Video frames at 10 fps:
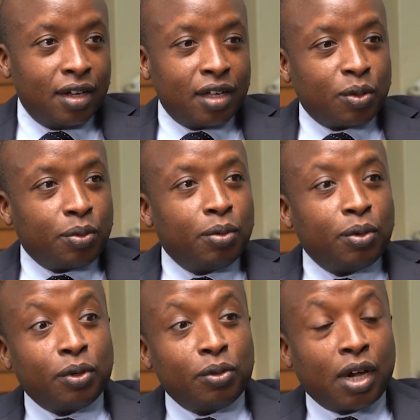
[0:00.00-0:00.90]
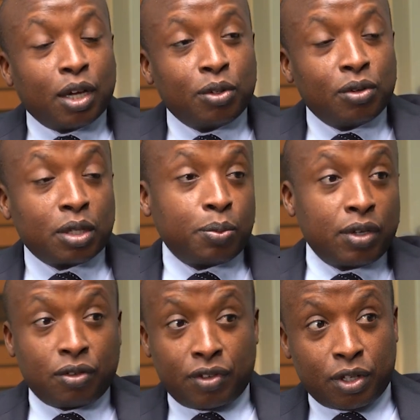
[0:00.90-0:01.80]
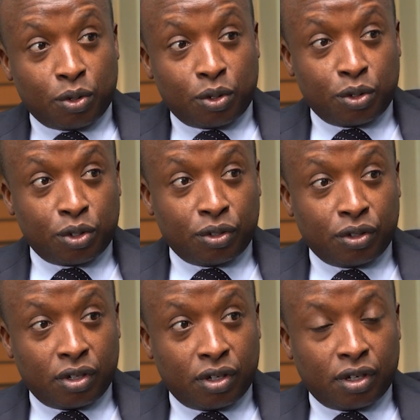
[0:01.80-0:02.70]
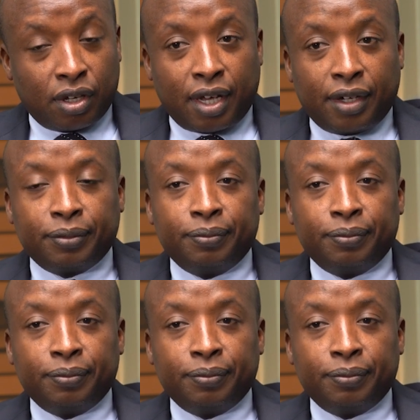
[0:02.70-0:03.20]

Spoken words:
So people will look at you as part of the solution. Yeah.